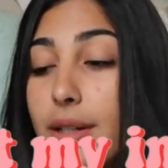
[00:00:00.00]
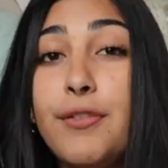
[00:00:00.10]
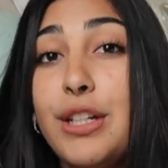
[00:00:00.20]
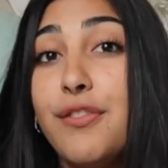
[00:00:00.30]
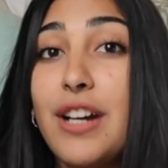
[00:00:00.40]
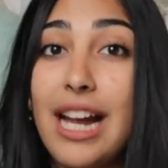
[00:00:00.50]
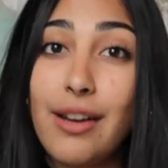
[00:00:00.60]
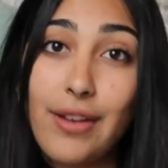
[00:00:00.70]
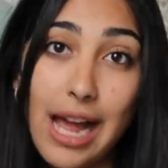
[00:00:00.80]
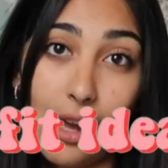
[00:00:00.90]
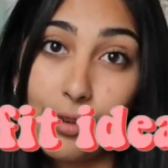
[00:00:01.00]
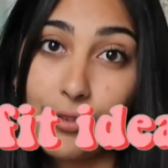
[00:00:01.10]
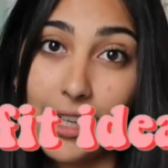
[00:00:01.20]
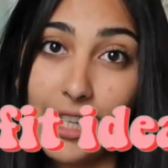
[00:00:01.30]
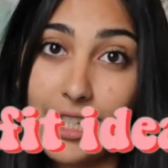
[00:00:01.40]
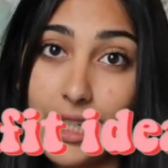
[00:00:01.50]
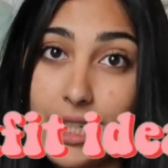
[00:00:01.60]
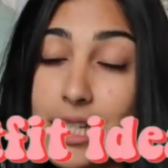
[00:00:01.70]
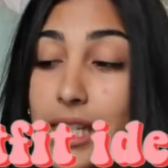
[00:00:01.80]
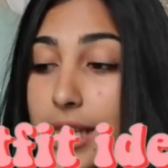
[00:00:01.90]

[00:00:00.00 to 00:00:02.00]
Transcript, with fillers: 55, outfit ideas.